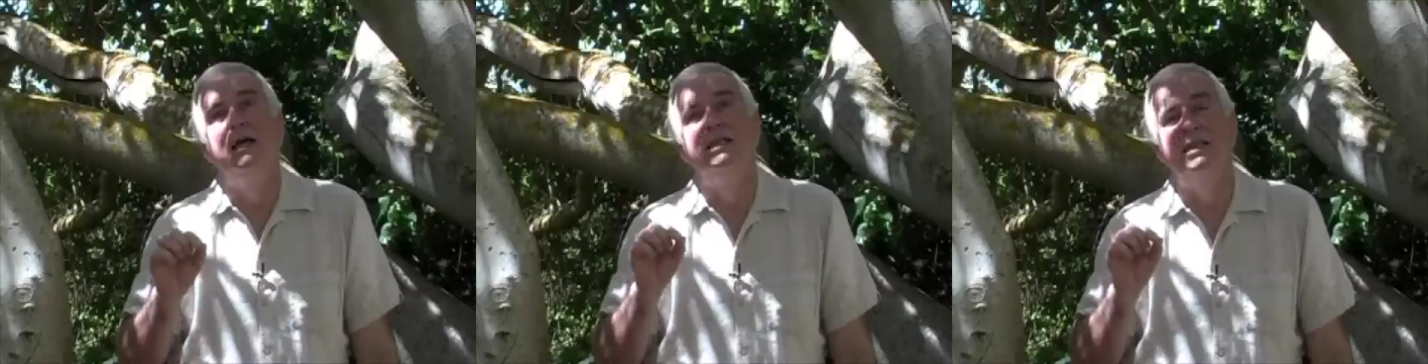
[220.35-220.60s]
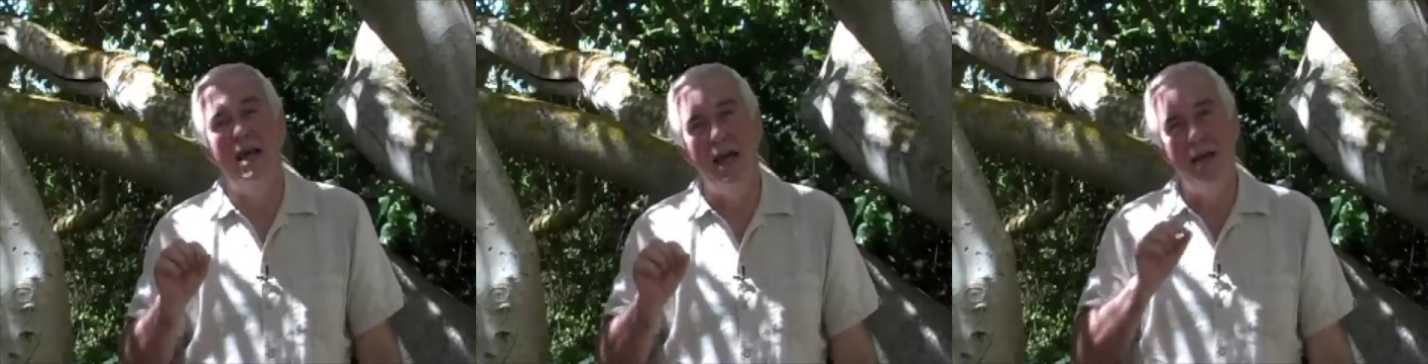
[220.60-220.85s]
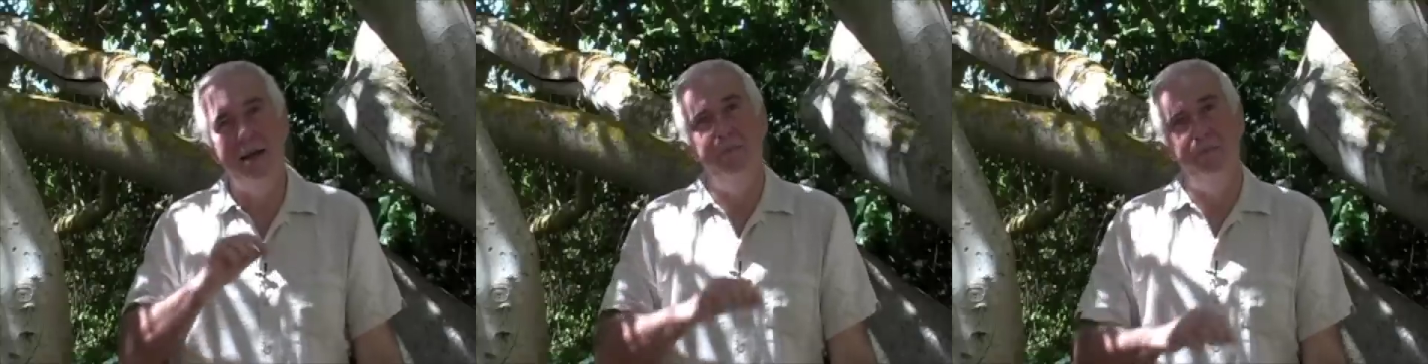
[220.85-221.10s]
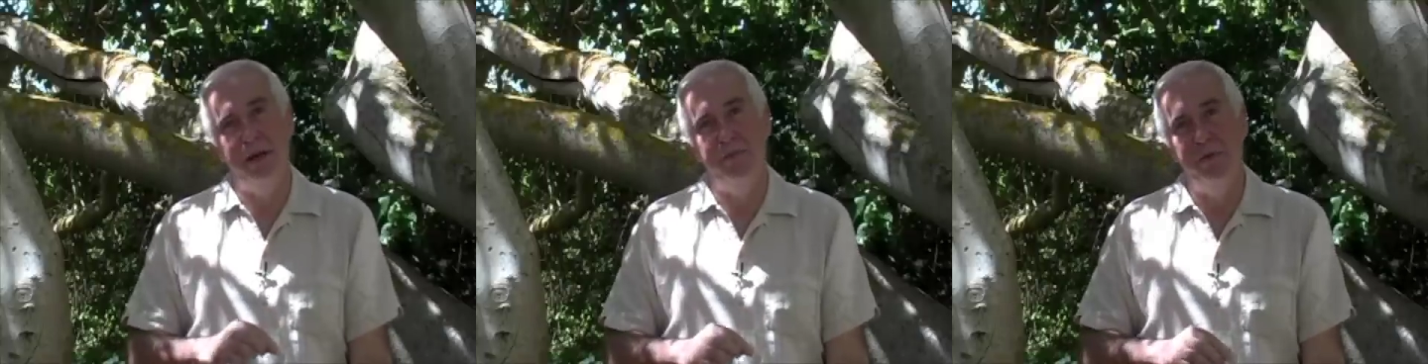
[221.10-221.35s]
10
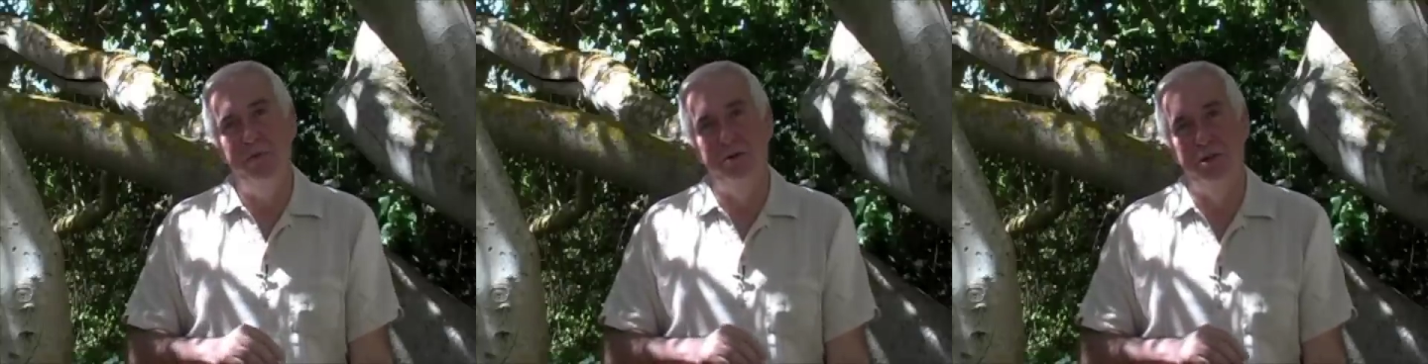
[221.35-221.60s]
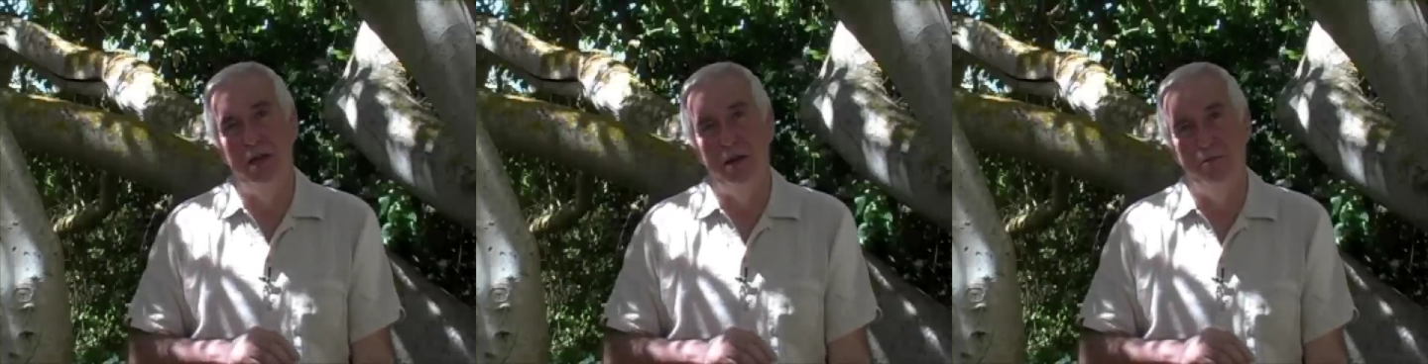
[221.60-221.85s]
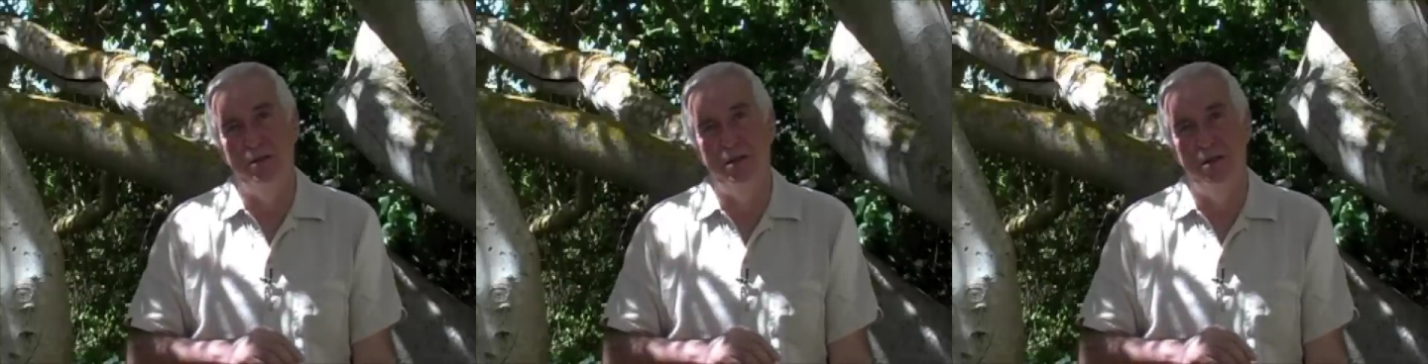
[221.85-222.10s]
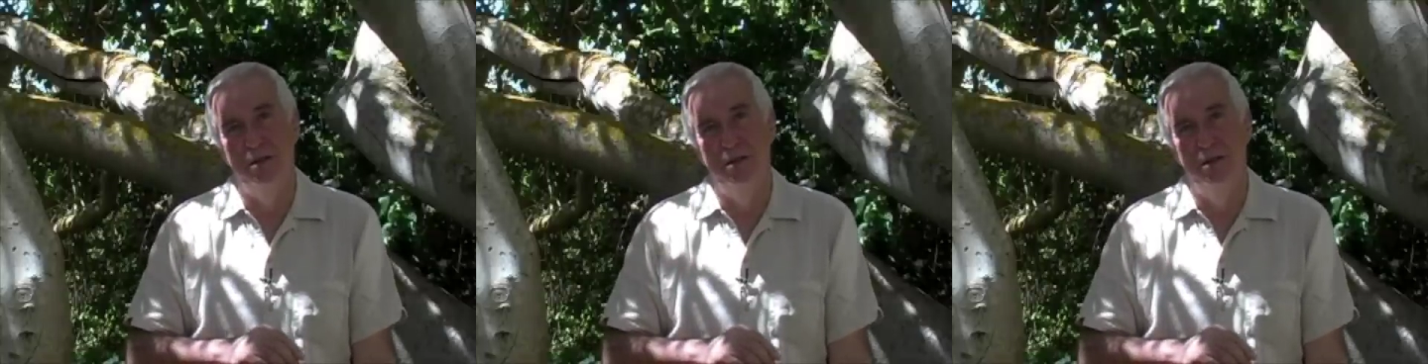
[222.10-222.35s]
puppy
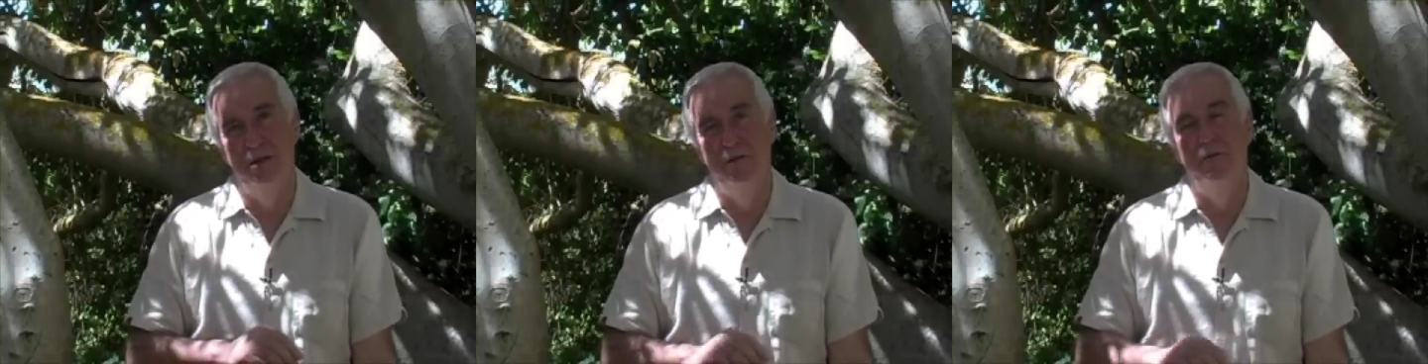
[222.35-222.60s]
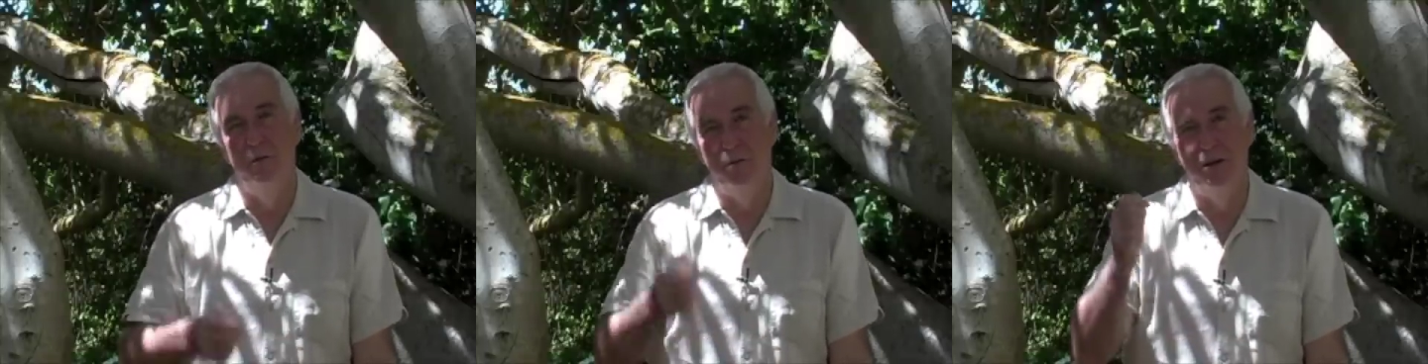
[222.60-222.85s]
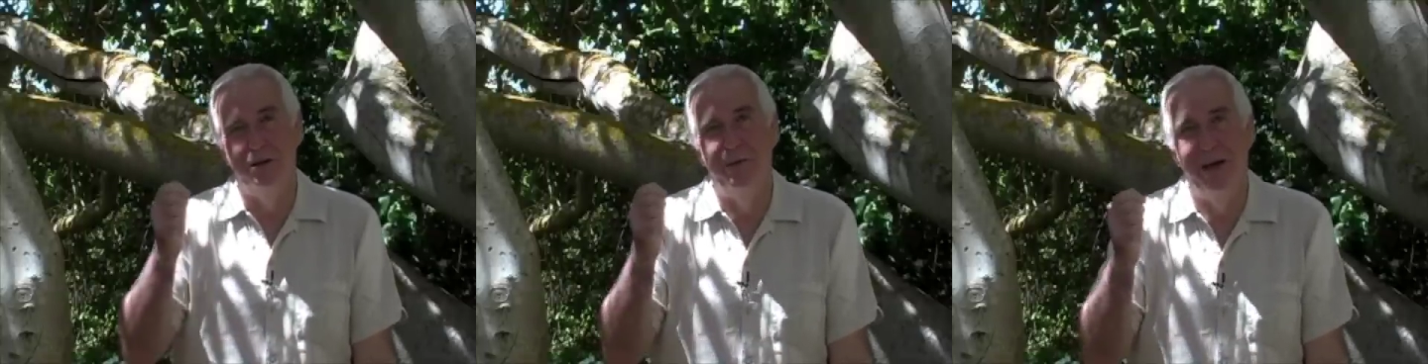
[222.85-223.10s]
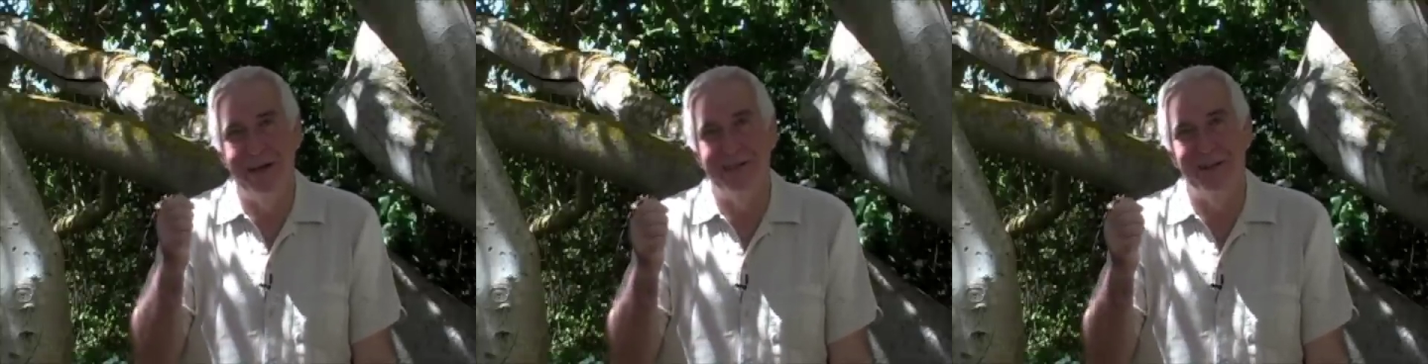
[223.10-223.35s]
push-ups for the
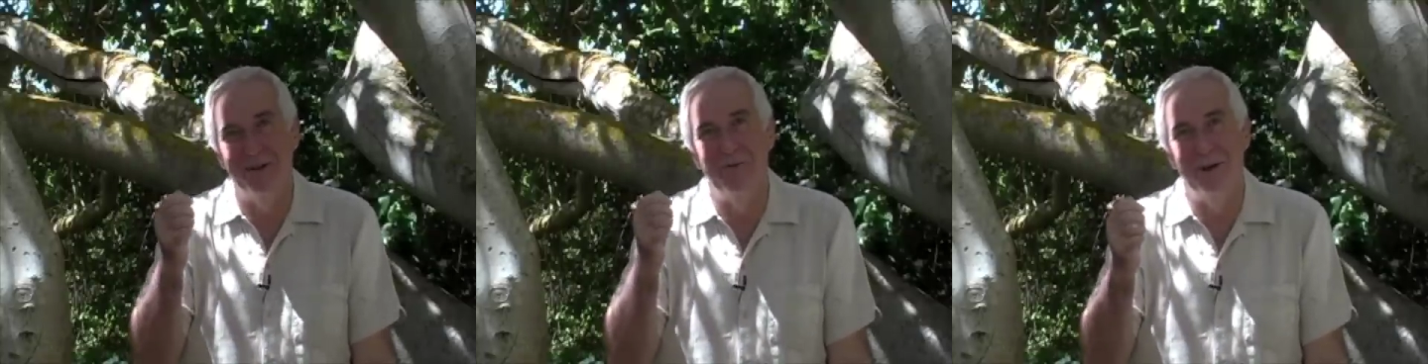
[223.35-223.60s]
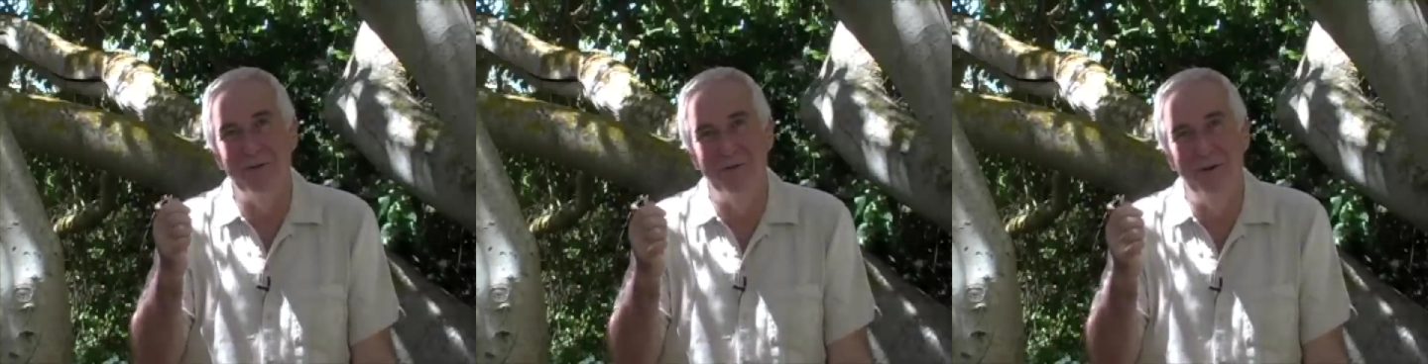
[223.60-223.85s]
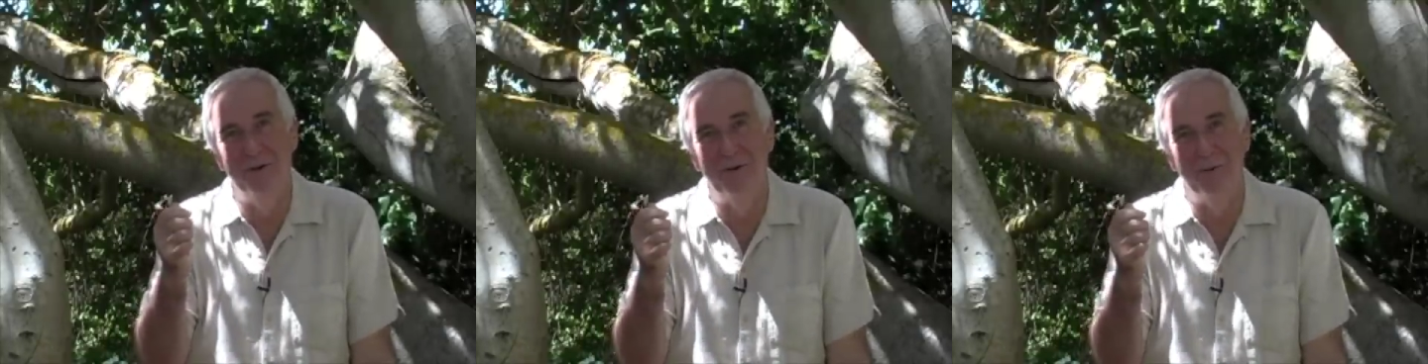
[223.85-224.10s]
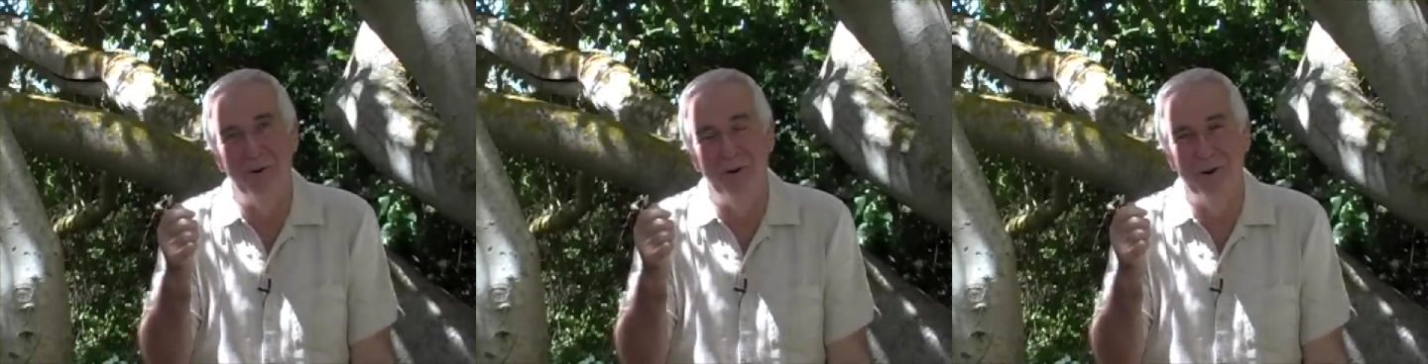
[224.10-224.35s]
prospect of 1 food
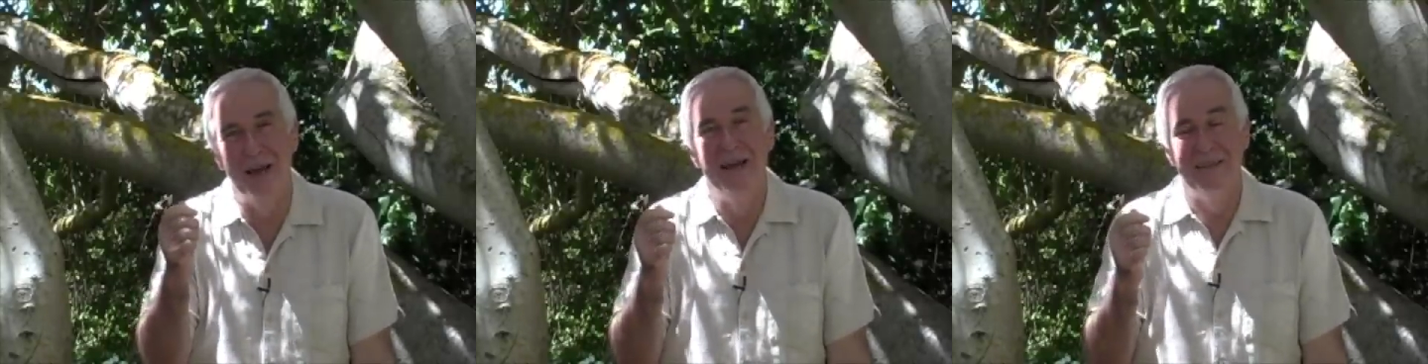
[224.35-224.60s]
reward.